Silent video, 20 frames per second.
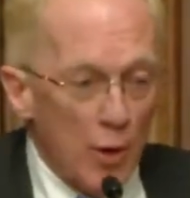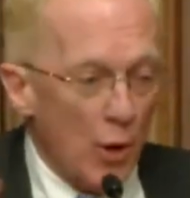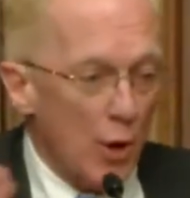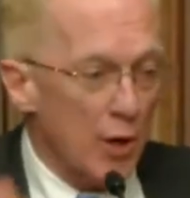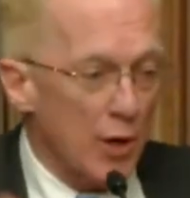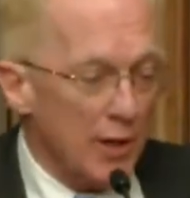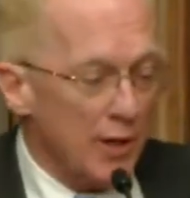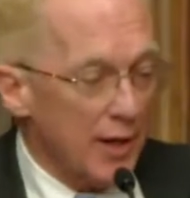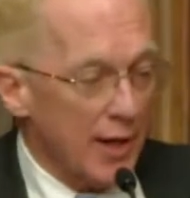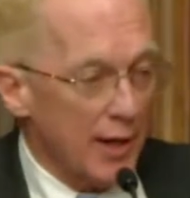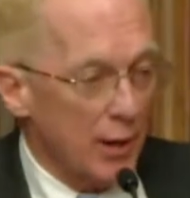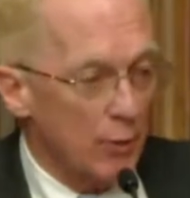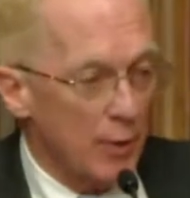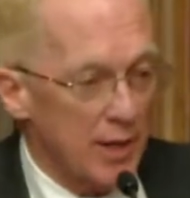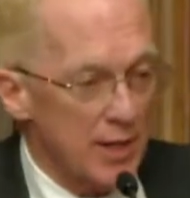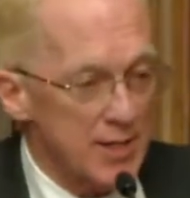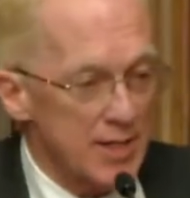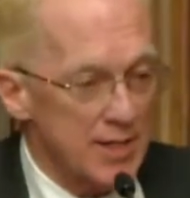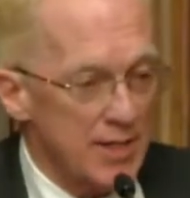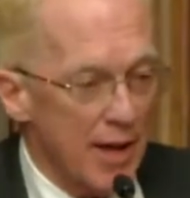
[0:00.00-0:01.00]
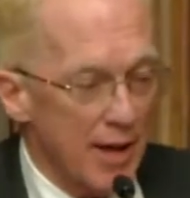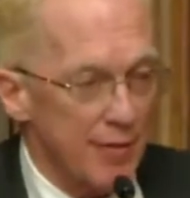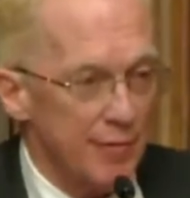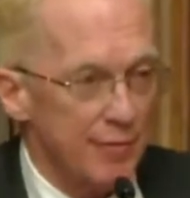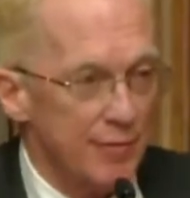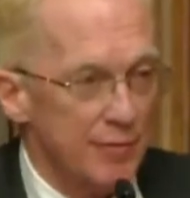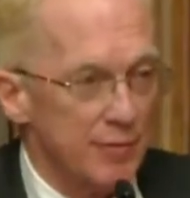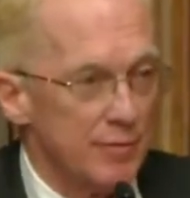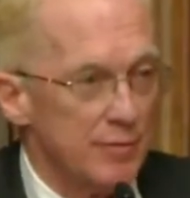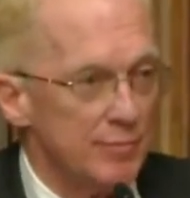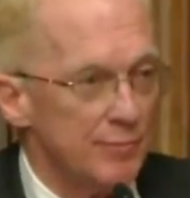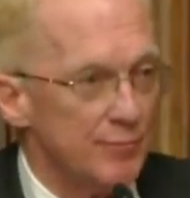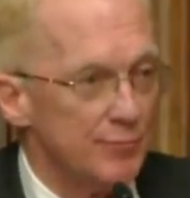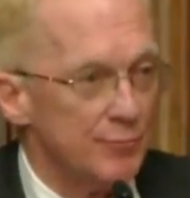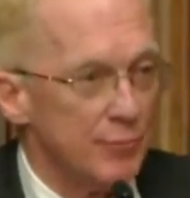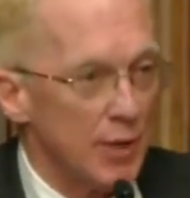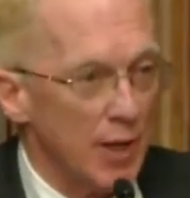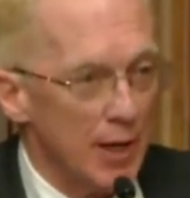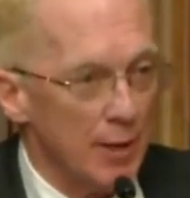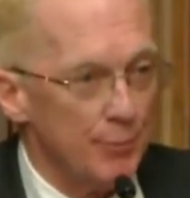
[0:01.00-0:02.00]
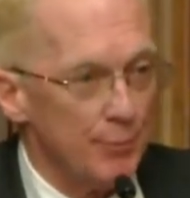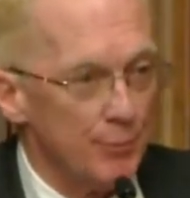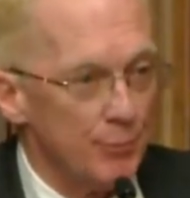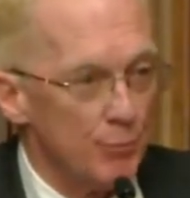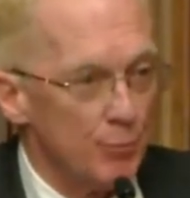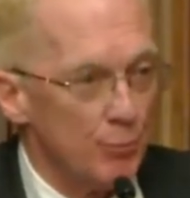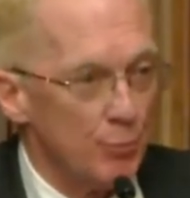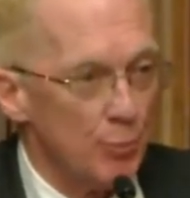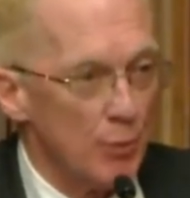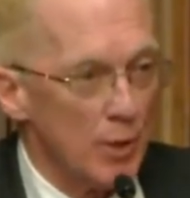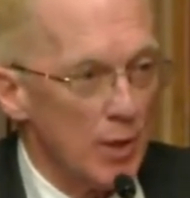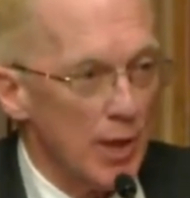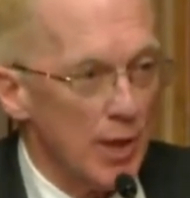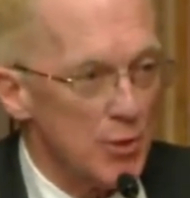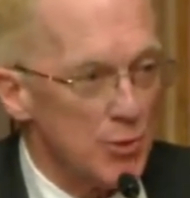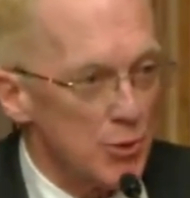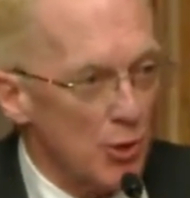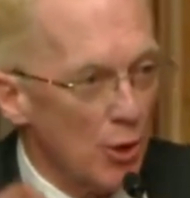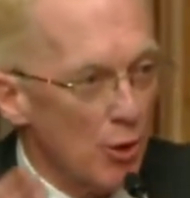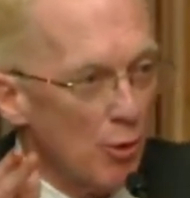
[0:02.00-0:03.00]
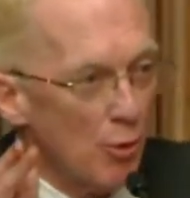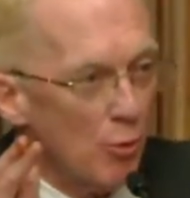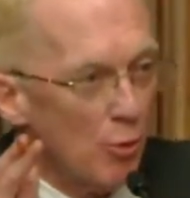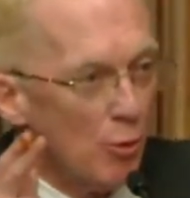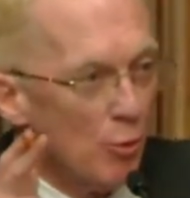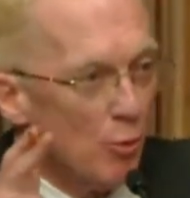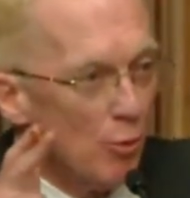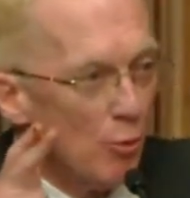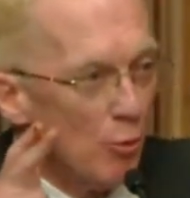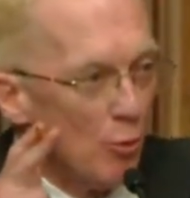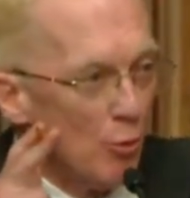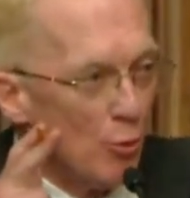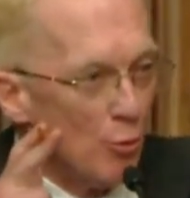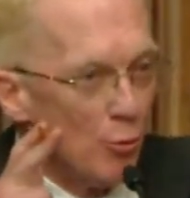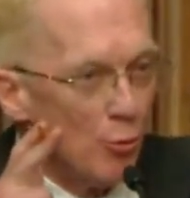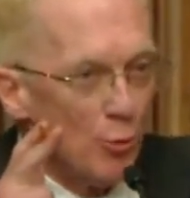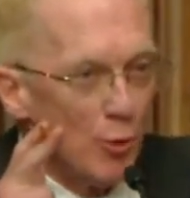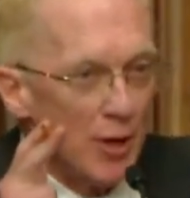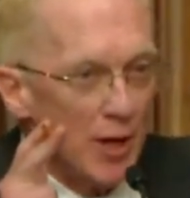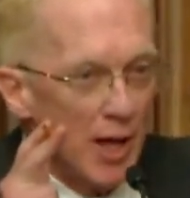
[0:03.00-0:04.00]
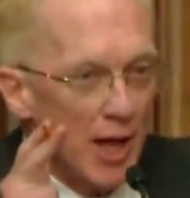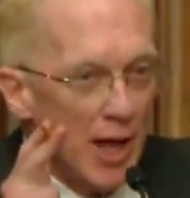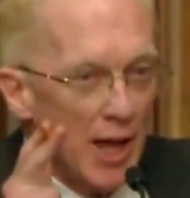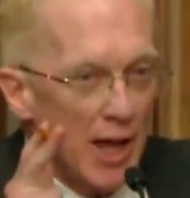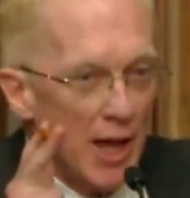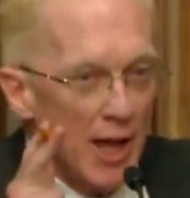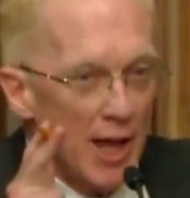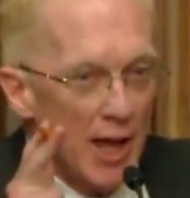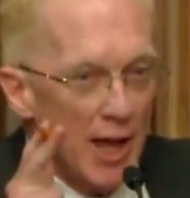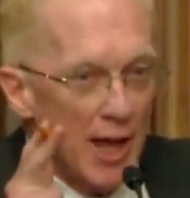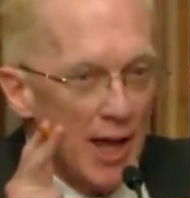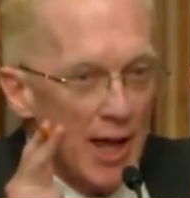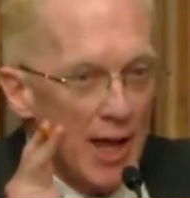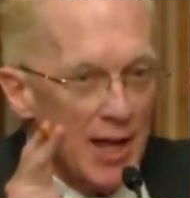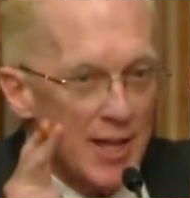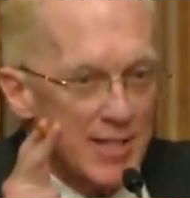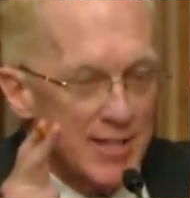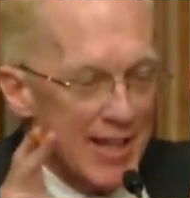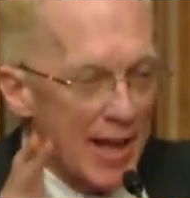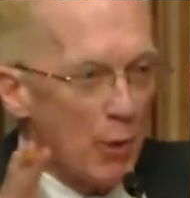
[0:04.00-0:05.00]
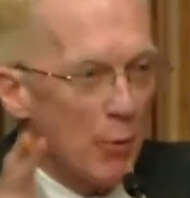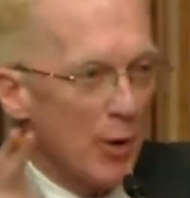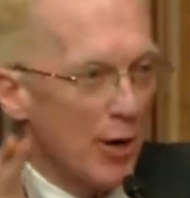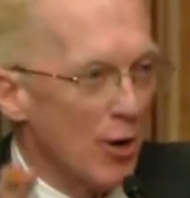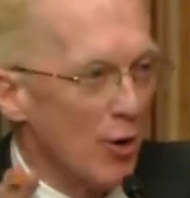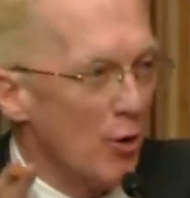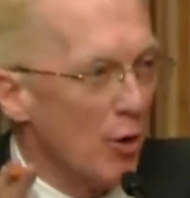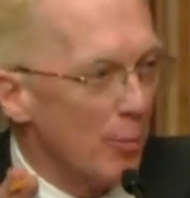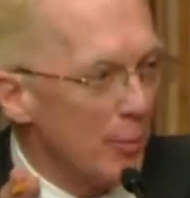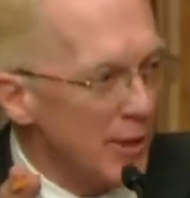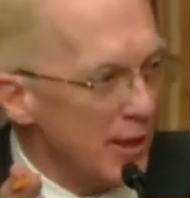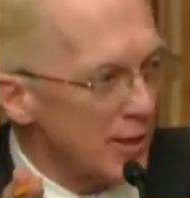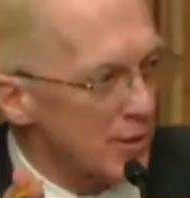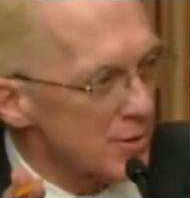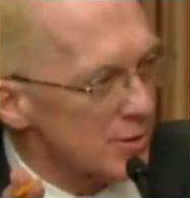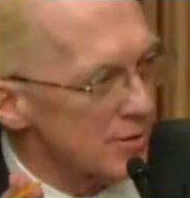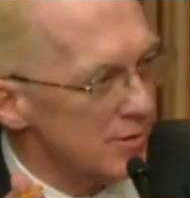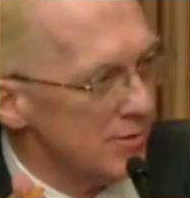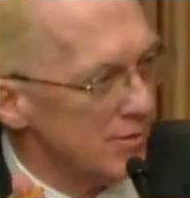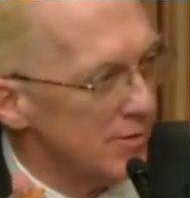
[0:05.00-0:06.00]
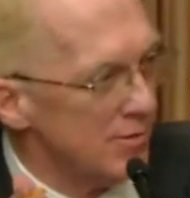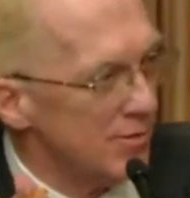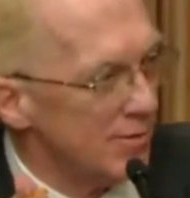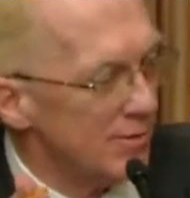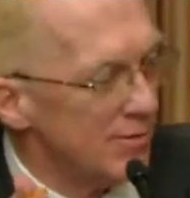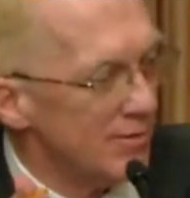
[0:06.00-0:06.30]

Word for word: we heard a lot of great stuff, right? So is that what it all means?